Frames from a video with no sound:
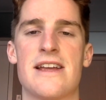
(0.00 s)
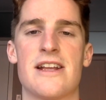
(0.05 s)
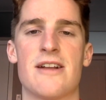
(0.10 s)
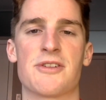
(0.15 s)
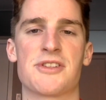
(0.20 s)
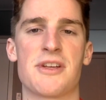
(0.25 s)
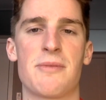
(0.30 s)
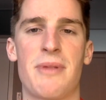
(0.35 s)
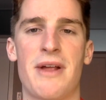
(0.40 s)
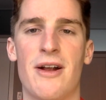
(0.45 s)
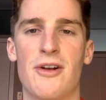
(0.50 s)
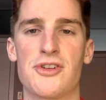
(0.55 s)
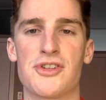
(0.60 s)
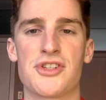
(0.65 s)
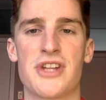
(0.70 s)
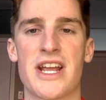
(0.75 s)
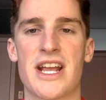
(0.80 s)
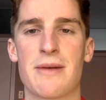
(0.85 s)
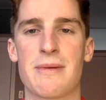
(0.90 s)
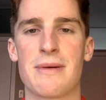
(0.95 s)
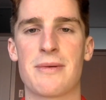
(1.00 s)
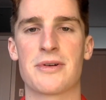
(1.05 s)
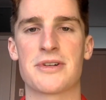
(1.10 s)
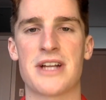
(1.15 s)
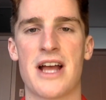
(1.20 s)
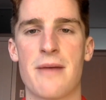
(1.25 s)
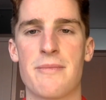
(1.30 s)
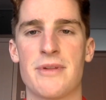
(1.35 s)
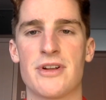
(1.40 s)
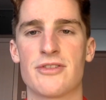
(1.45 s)
Some players just take a bit more
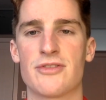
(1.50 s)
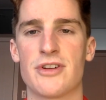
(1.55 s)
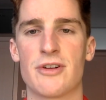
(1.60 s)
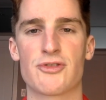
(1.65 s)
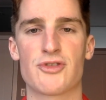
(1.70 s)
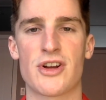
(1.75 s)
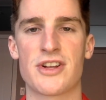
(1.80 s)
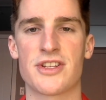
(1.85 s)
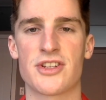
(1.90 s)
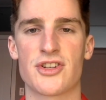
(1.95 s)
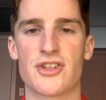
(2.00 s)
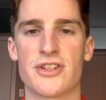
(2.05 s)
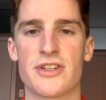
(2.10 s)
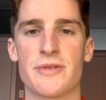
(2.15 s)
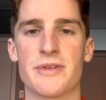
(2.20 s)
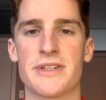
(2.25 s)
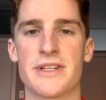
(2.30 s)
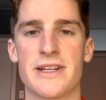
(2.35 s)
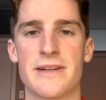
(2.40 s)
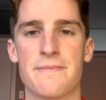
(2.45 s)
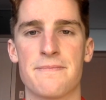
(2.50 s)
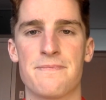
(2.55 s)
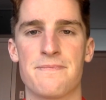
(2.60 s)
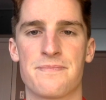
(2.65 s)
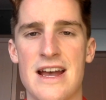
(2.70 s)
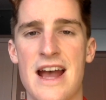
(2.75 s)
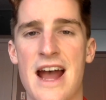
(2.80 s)
time to, transition to a team.